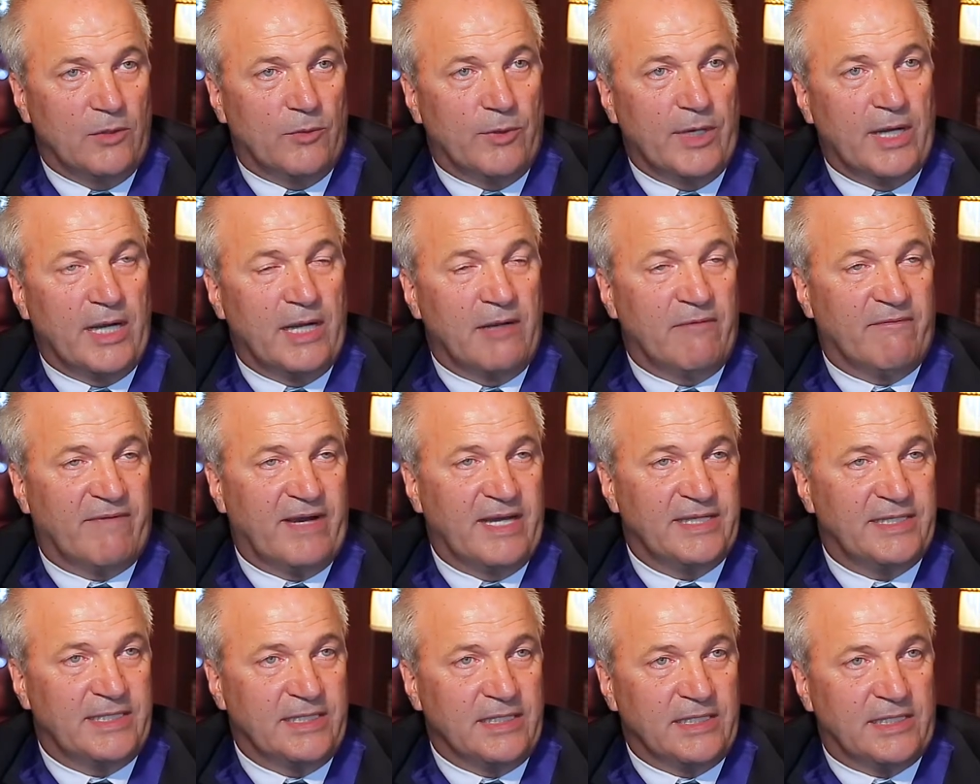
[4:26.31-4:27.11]
We are
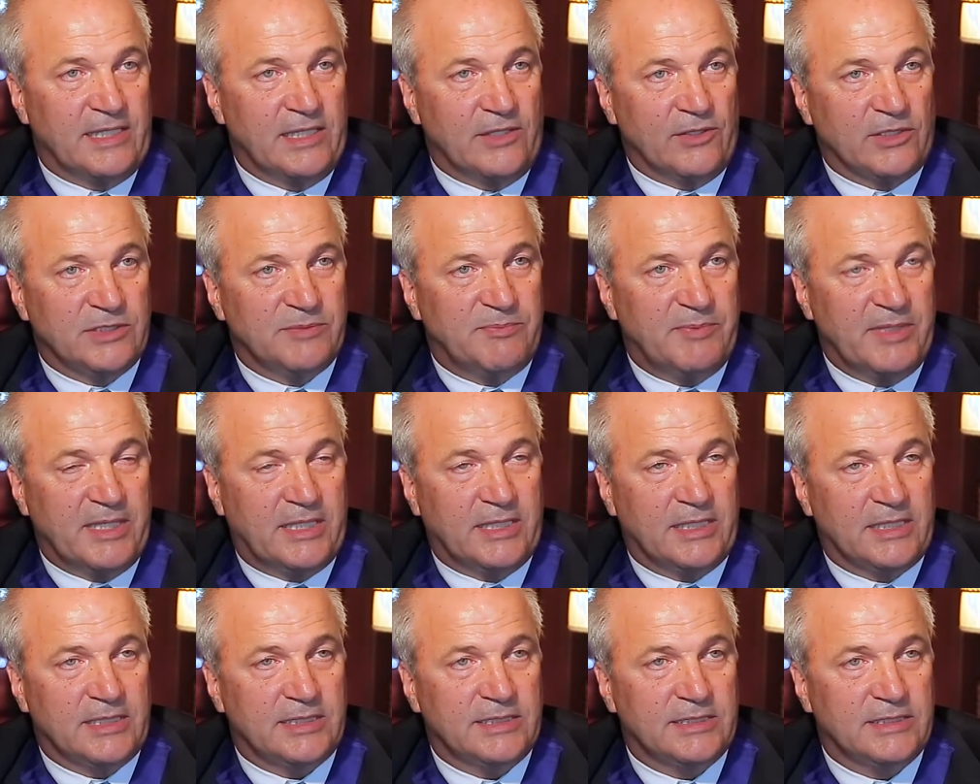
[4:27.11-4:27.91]
inviting keynote
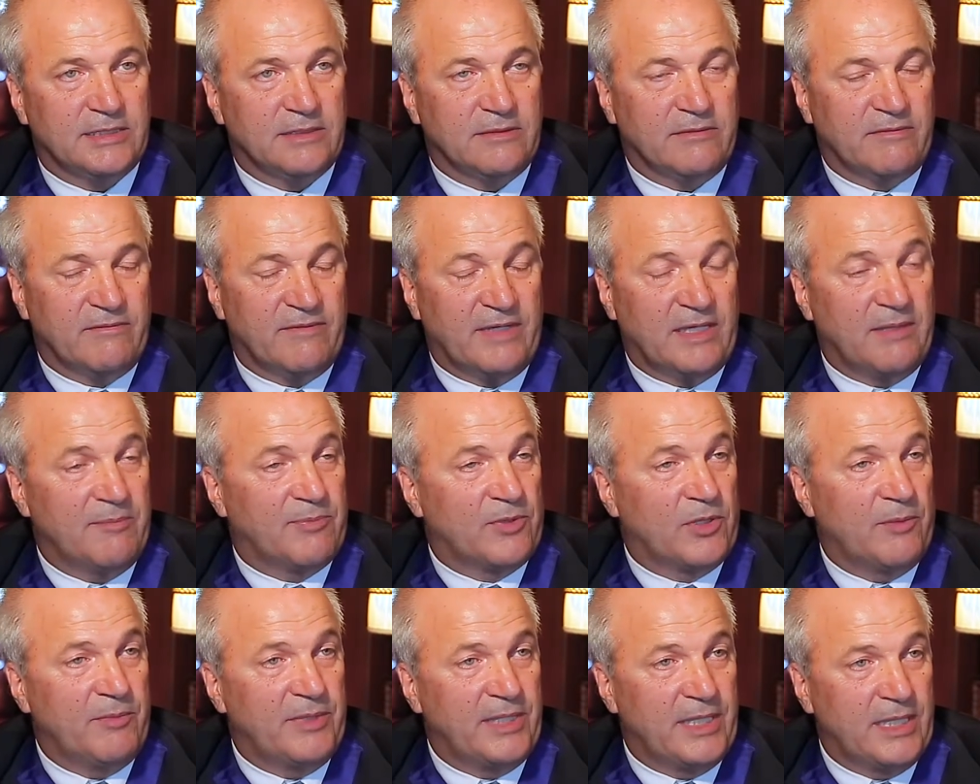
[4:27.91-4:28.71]
speakers, very
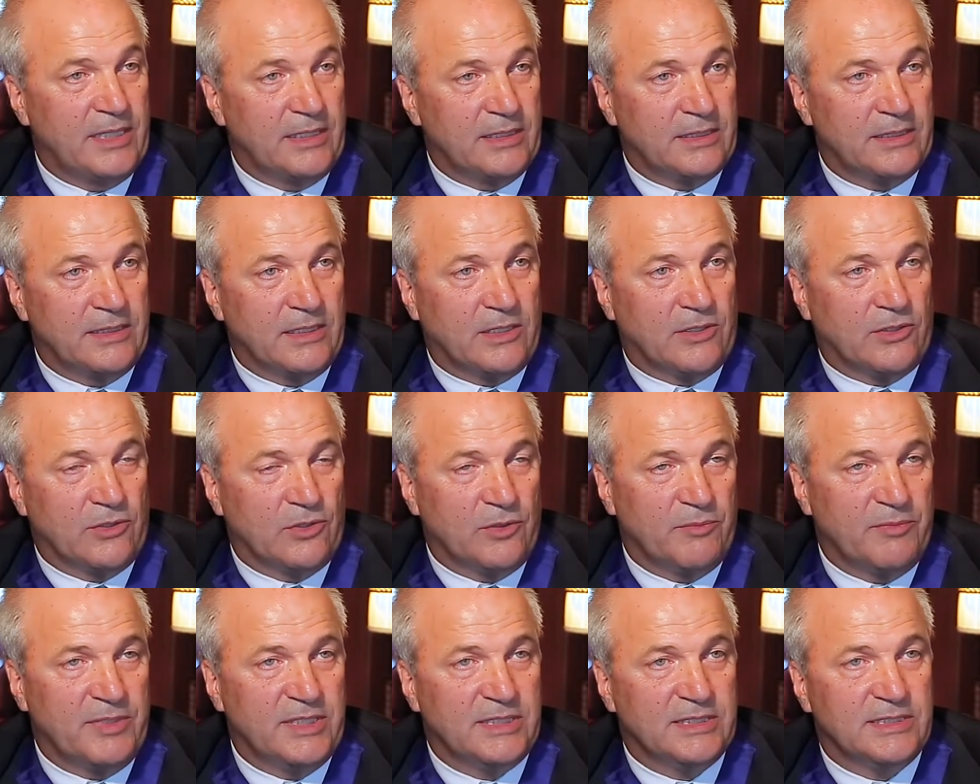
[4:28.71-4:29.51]
prominent
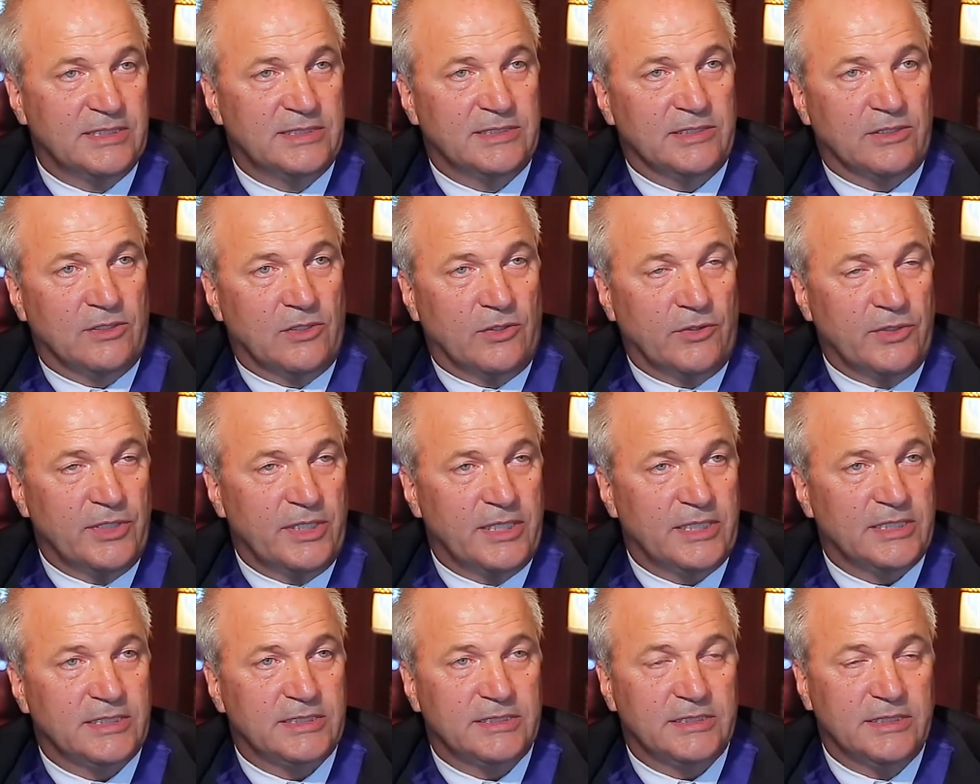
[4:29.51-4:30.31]
economists or
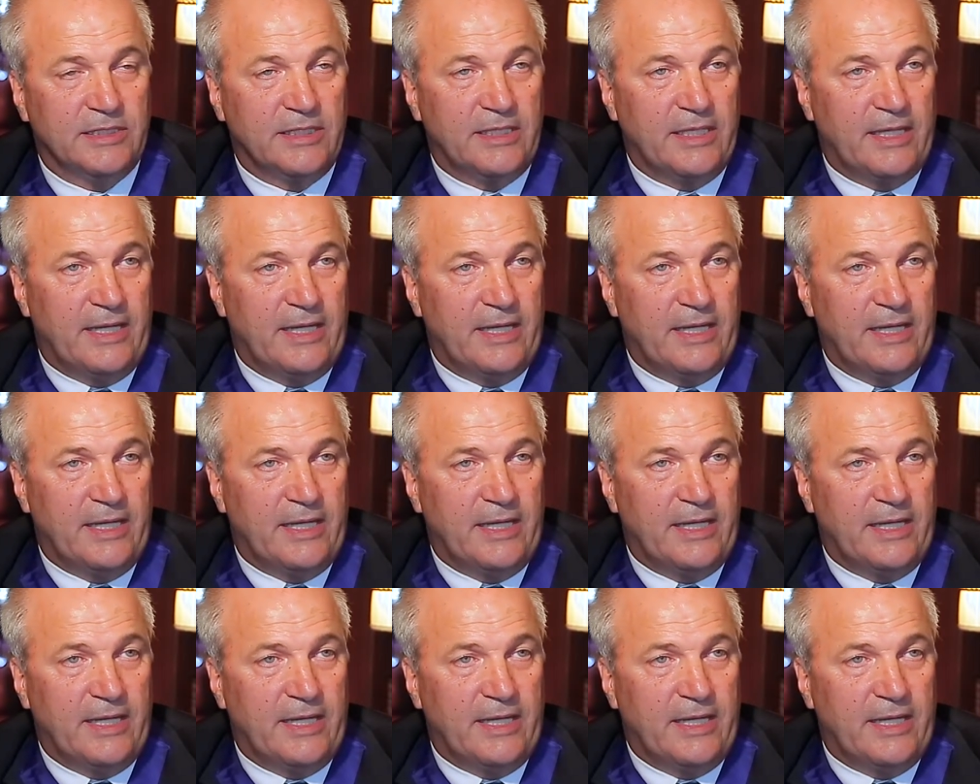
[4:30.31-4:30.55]
lawyers.